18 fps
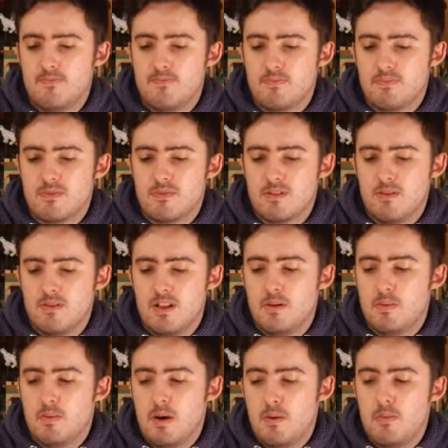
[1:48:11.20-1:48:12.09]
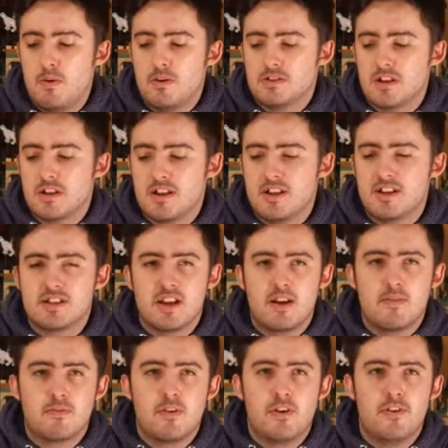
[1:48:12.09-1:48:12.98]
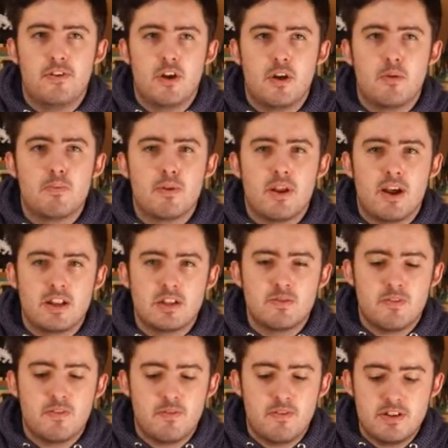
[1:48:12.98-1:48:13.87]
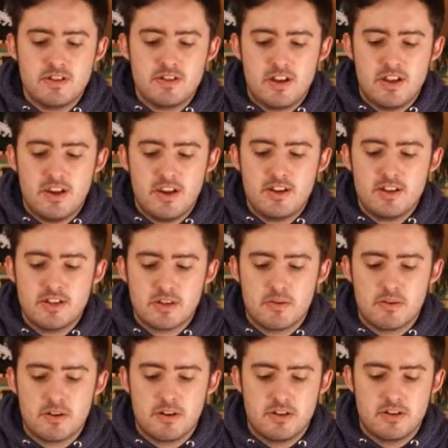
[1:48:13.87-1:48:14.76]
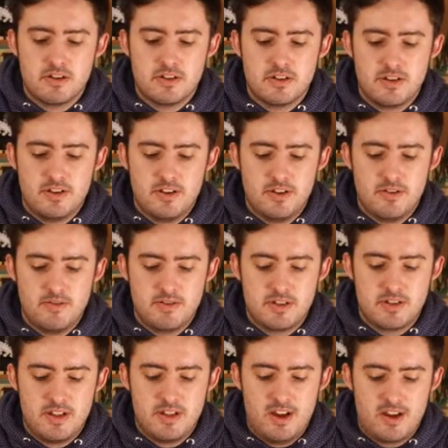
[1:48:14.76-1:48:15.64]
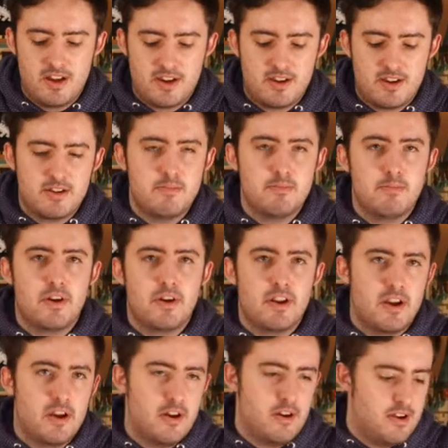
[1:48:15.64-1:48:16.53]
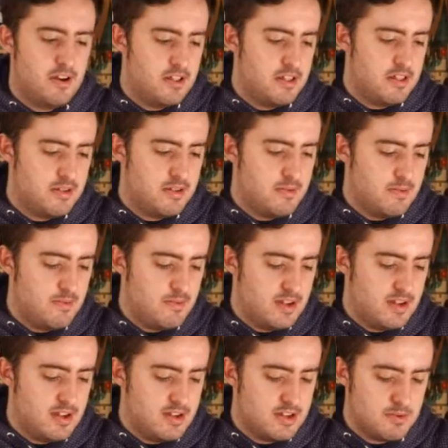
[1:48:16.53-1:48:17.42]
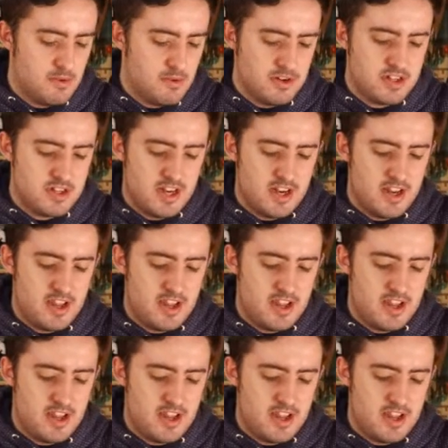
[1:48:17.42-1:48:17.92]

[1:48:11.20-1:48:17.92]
Well, I was going to say I've got no plans for the rest of the year, so I can just use like money and towards the end of the year to